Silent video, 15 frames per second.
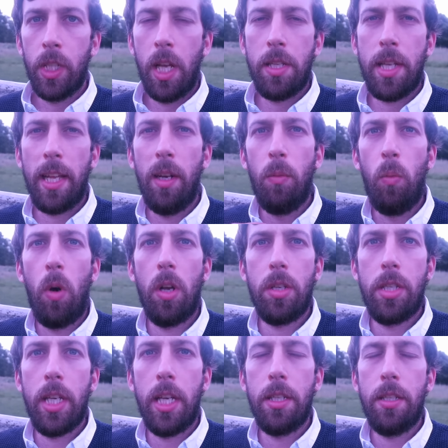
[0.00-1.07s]
As Alan
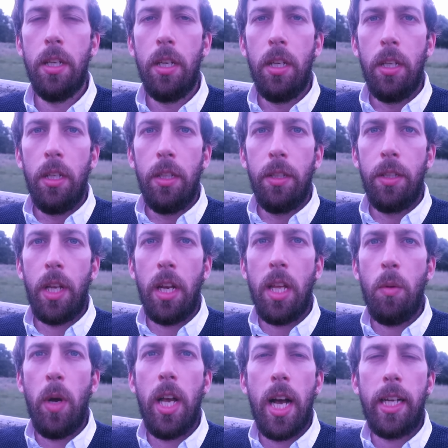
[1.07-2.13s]
Watts says, the only
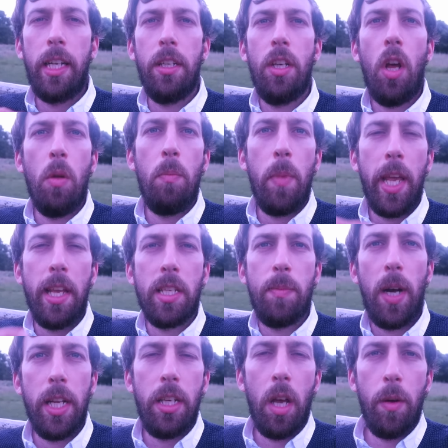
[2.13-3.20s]
way I can know me is
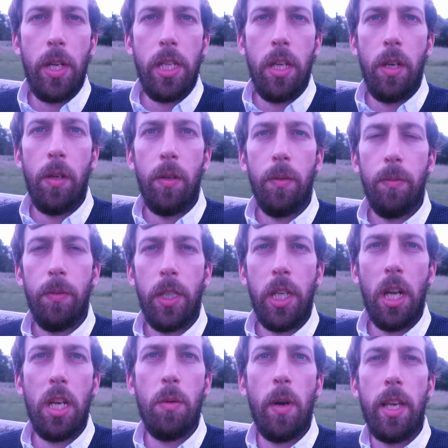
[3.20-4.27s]
by knowing you, and
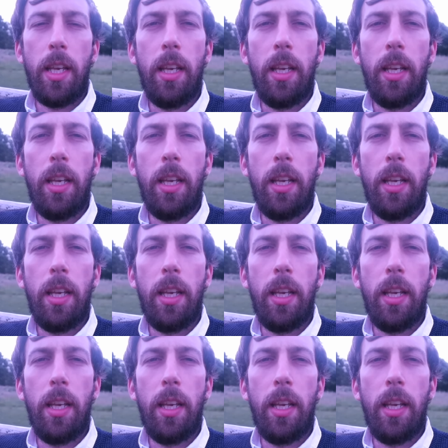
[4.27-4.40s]
the only way